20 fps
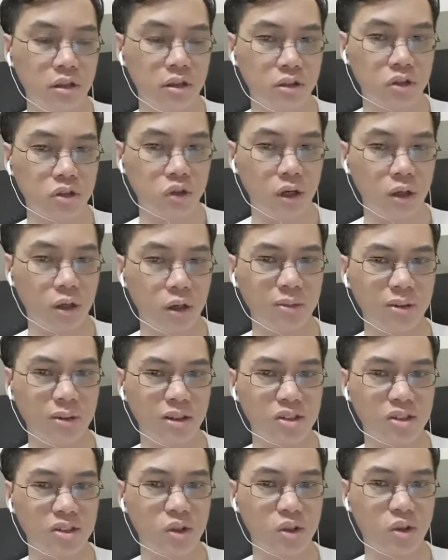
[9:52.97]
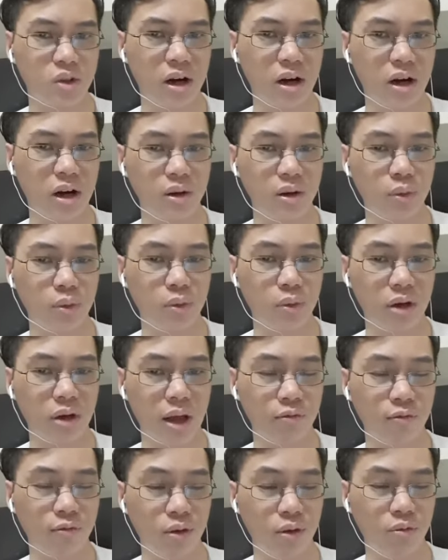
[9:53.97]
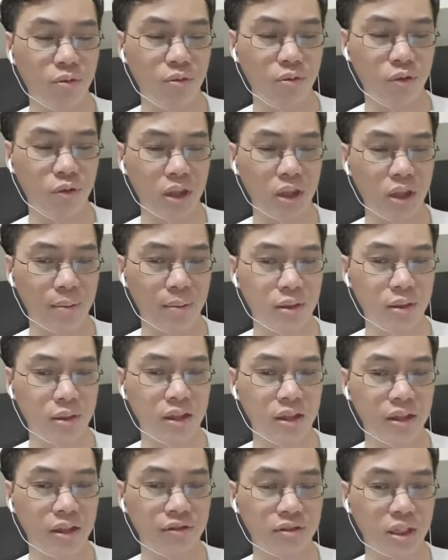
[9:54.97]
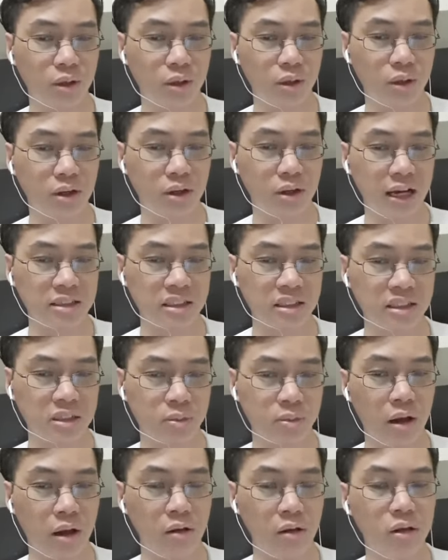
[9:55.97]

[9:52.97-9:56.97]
so I'm not sure how it would ha- what would happen if someone casts a spell